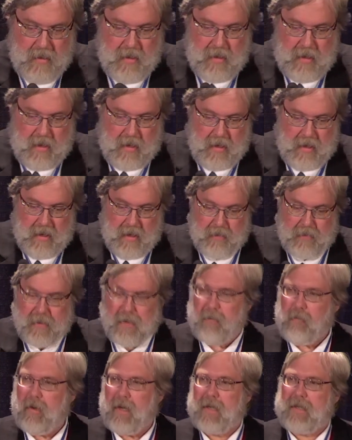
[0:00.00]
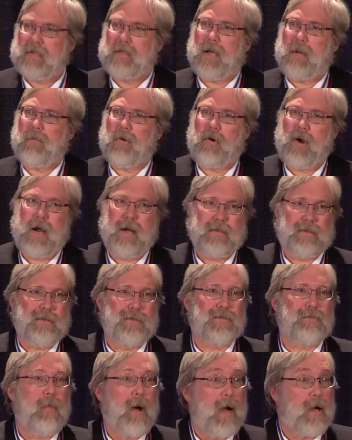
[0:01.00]
that really
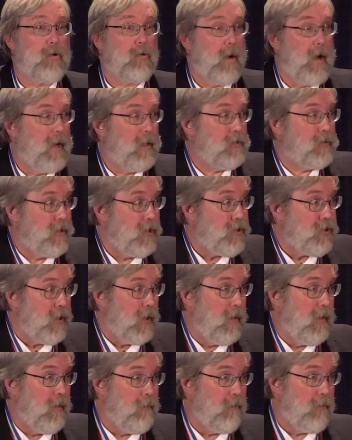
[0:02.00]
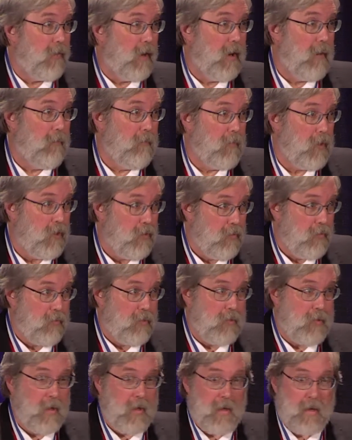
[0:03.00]
summarizes my transition from
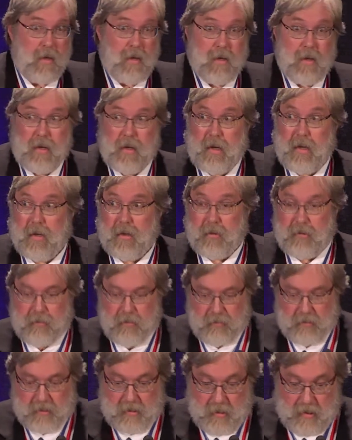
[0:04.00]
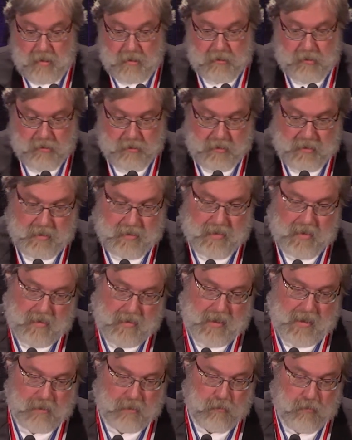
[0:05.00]
youth into adulthood. And
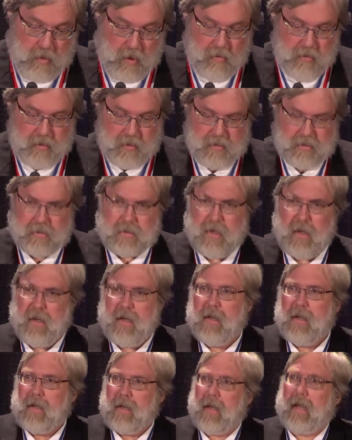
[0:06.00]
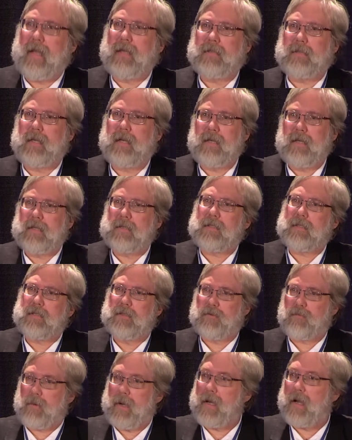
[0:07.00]
that quote is, "Laziness
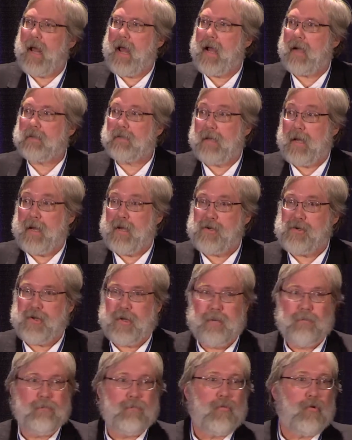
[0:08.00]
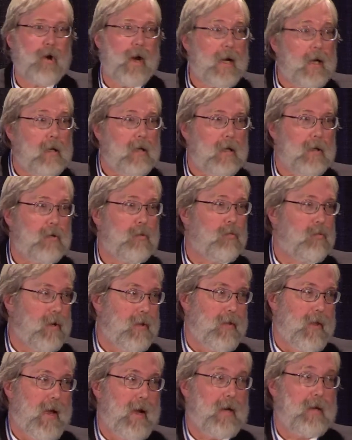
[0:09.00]
is relaxation pregnant
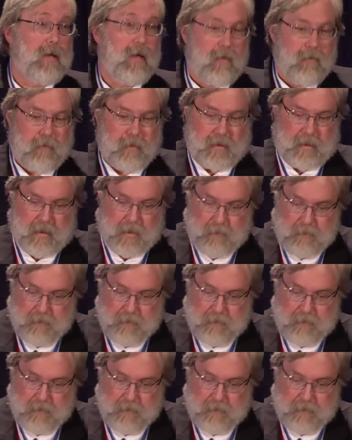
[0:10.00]
with activity."